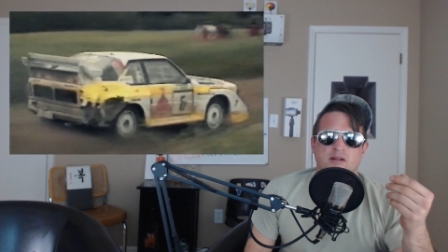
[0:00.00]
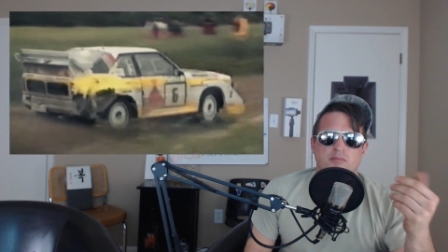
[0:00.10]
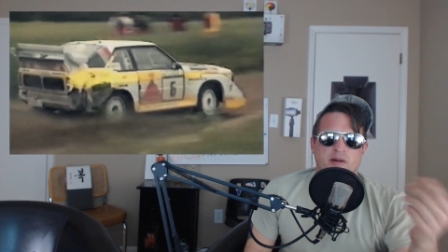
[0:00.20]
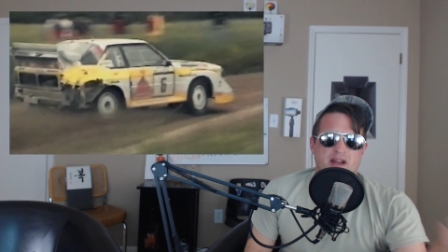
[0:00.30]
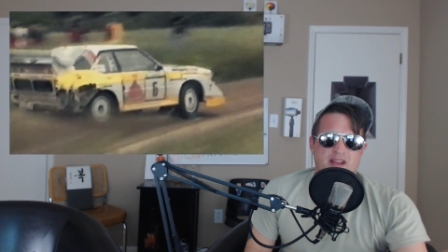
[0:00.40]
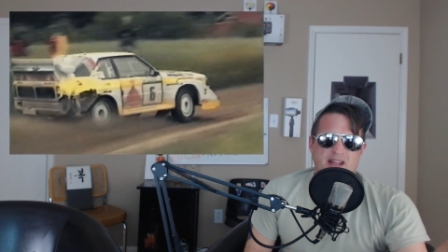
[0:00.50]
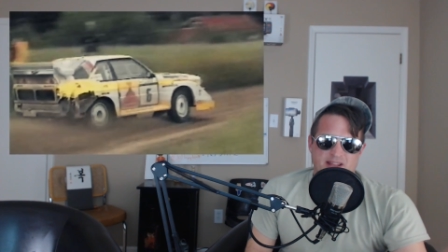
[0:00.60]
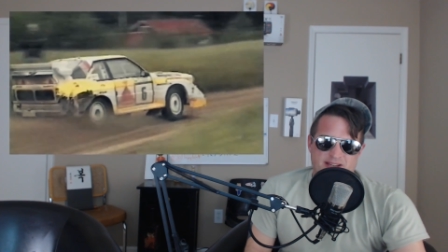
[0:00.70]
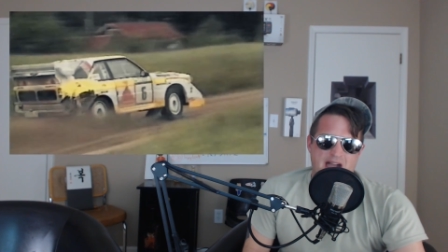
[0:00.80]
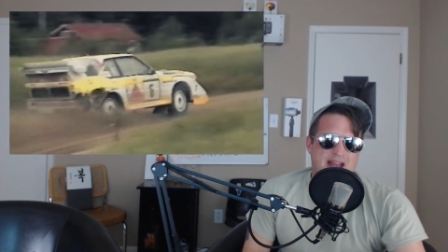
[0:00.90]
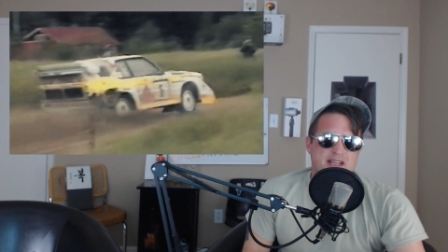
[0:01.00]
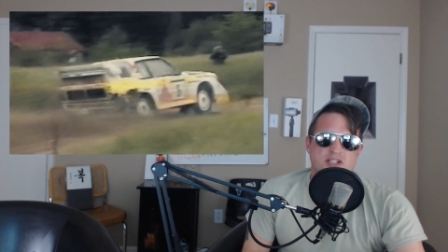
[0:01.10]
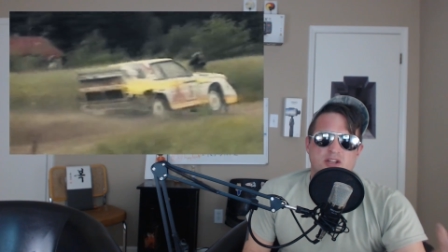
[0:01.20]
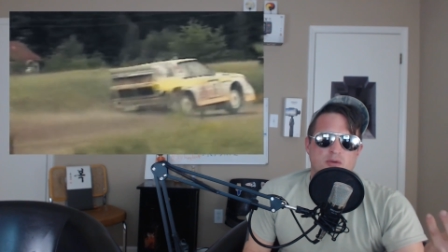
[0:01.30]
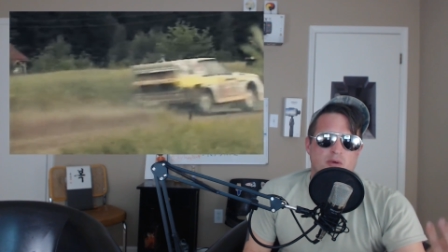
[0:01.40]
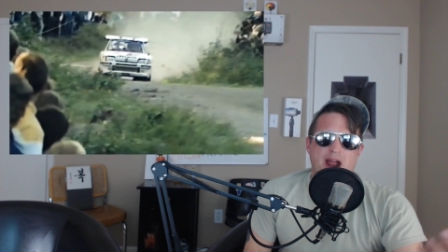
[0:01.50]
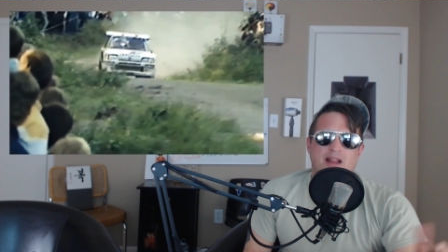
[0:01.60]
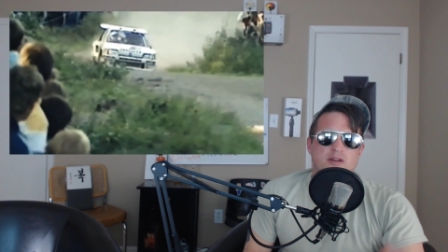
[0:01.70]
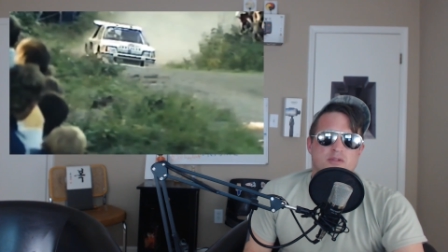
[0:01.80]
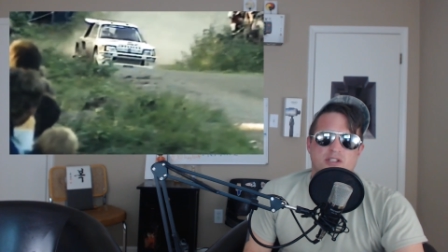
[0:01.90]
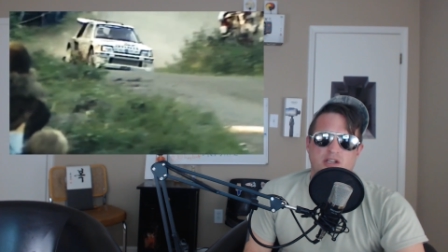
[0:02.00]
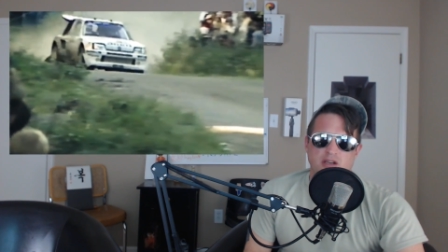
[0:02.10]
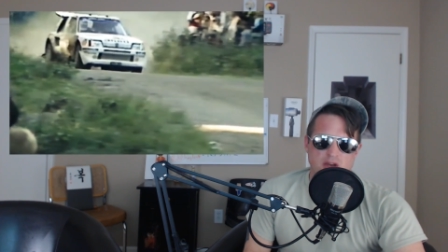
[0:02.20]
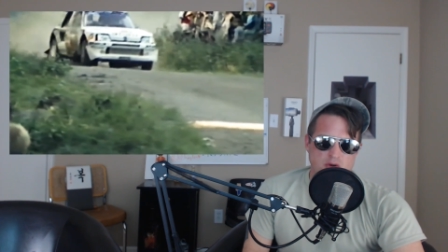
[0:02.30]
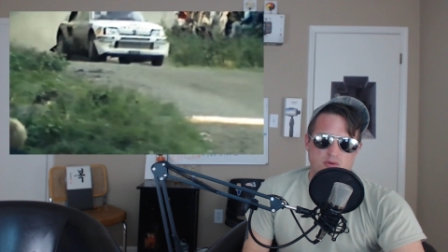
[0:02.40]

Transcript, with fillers: But in the 90s, dude, rally was huge.